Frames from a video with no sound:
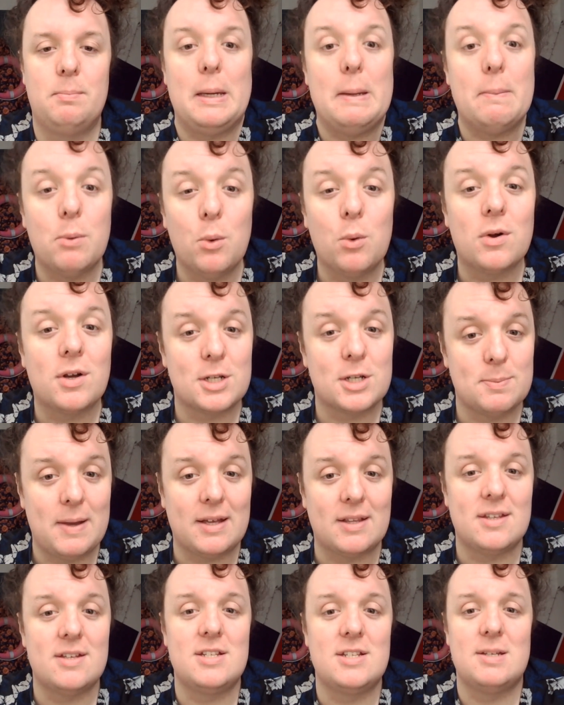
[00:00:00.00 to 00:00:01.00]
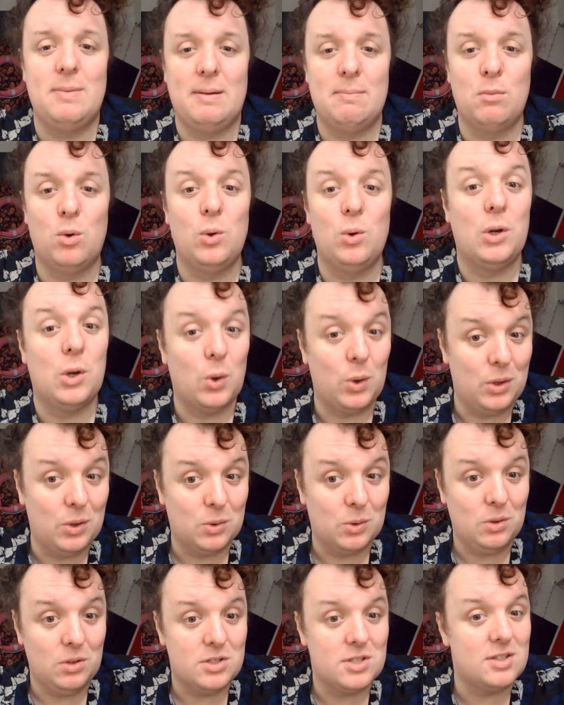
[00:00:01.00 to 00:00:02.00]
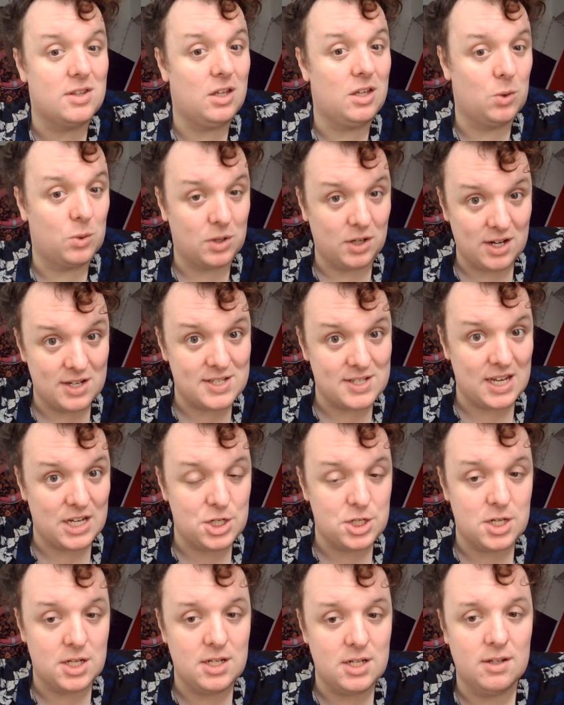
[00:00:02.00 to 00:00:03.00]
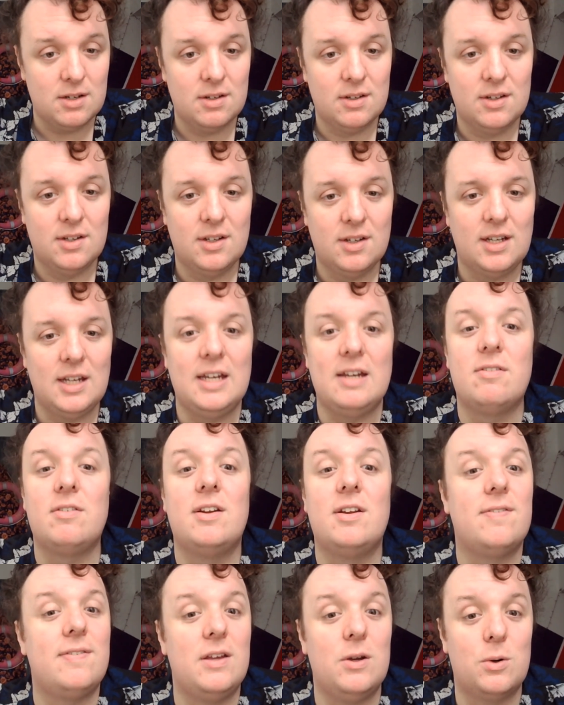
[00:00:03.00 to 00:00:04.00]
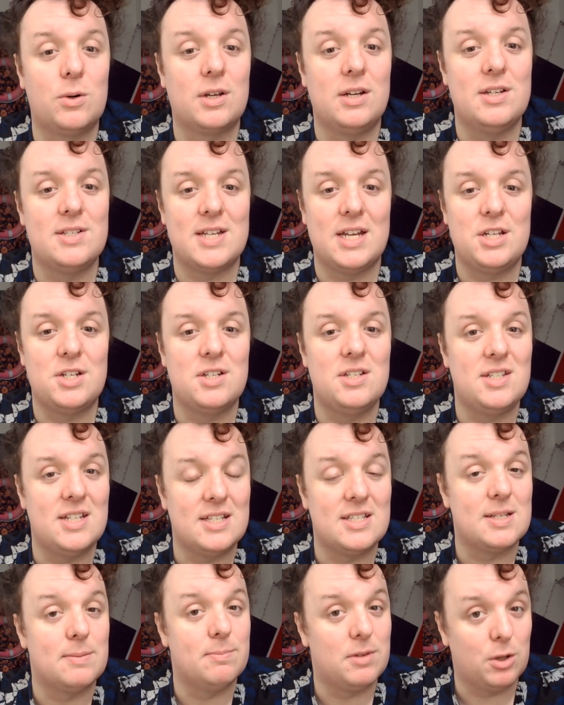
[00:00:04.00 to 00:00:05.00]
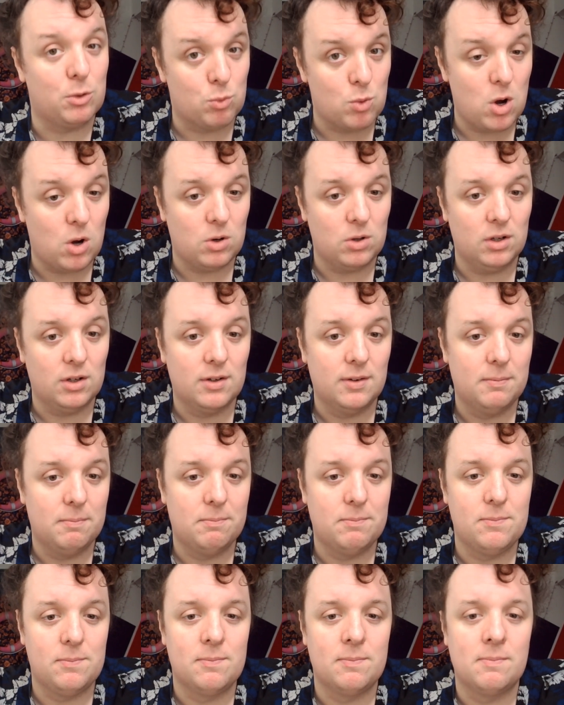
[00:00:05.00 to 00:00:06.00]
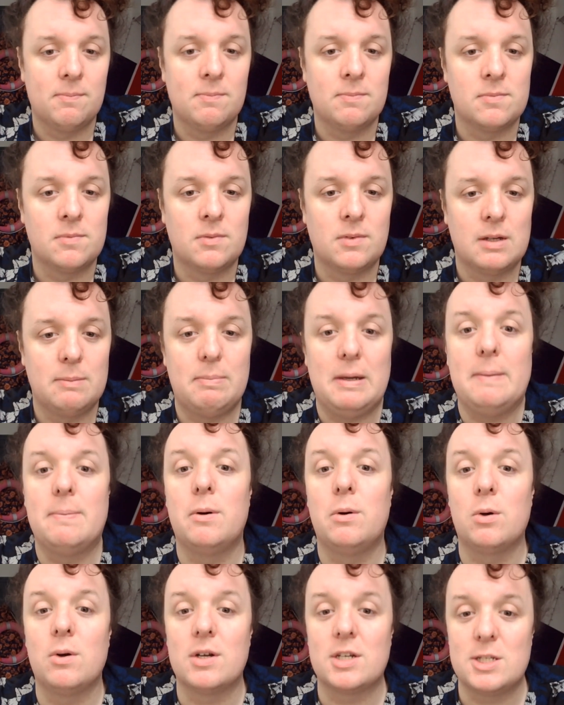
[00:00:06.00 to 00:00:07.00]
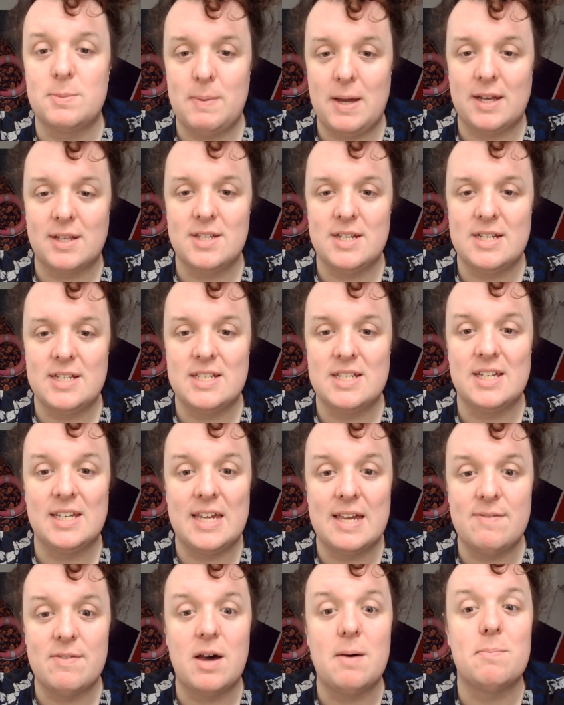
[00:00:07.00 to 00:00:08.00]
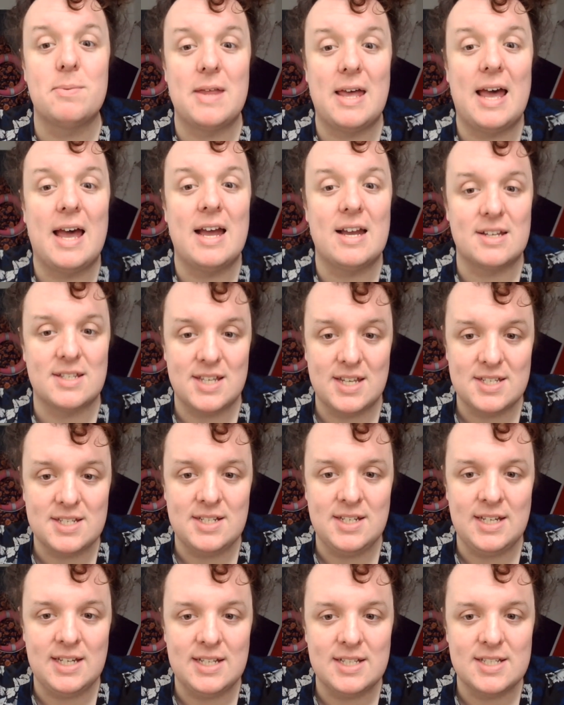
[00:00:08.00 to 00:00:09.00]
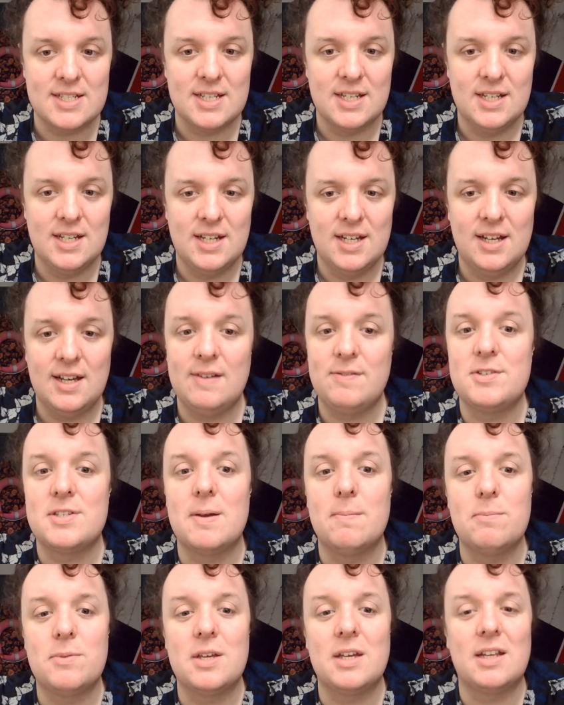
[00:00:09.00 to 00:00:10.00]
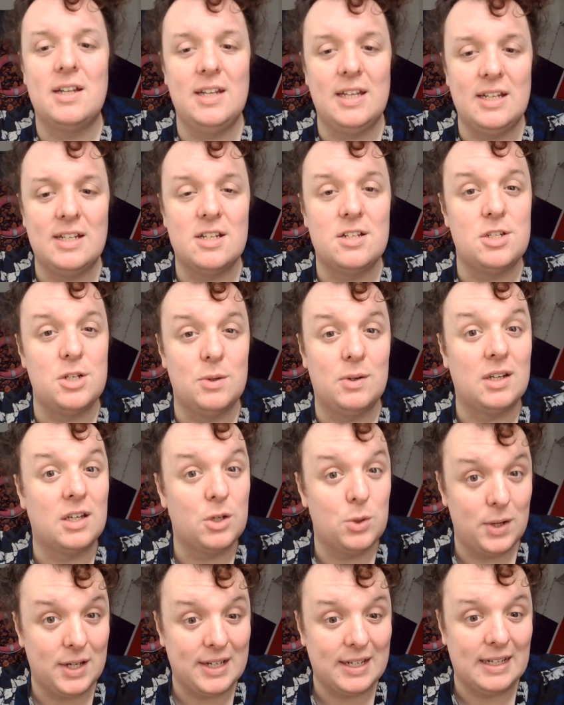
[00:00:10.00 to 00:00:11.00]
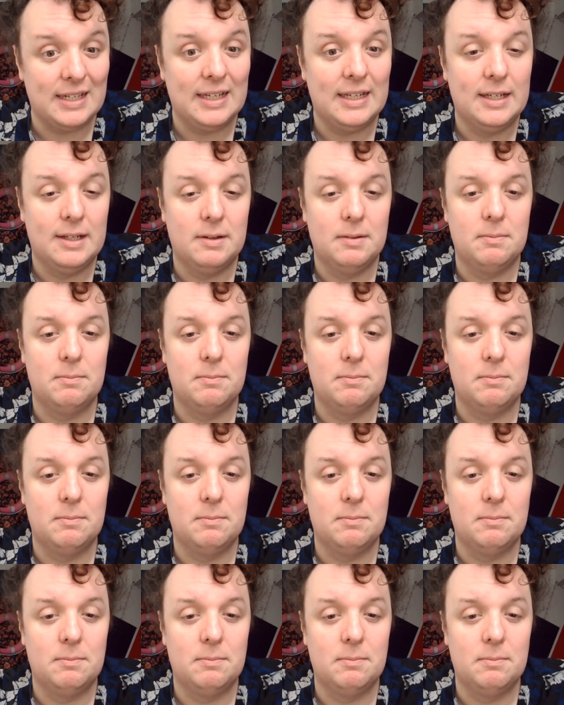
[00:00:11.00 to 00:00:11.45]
People were expected to be more loyal to the organization, even if the organization did something wrong. People were expected to give up their access needs if something needed doing quickly.